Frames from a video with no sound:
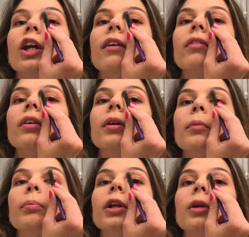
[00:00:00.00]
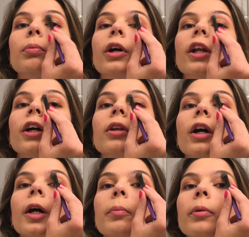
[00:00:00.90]
You have to put the product
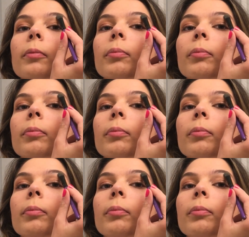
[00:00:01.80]
up